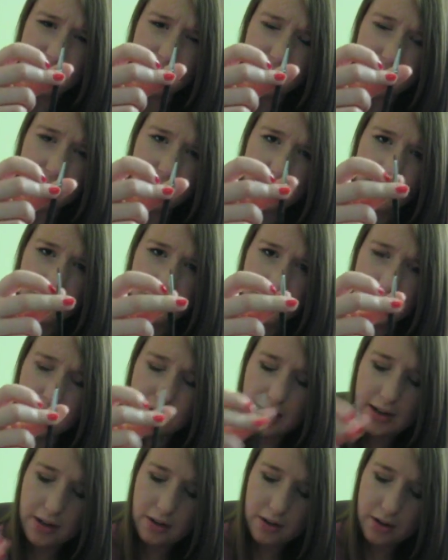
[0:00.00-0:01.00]
use for gel
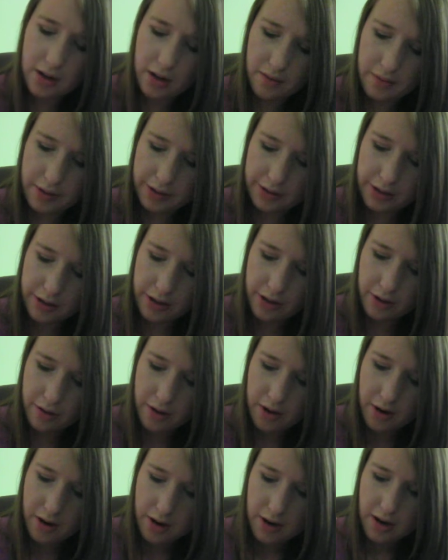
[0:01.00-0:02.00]
liner, not really though.
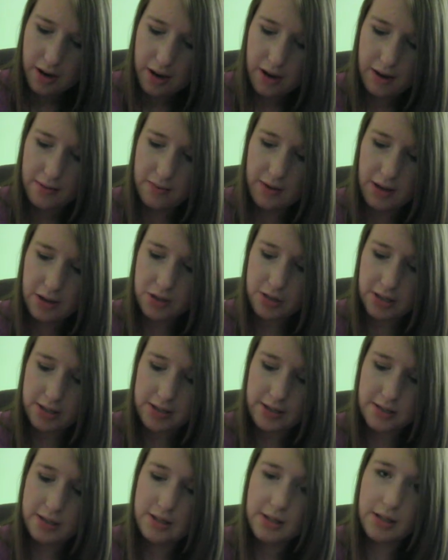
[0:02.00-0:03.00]
And then
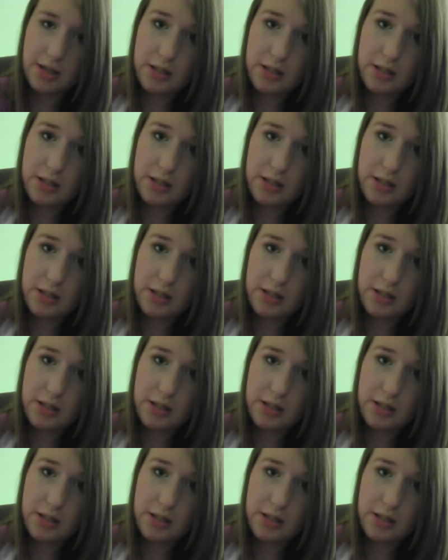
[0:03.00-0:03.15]
just a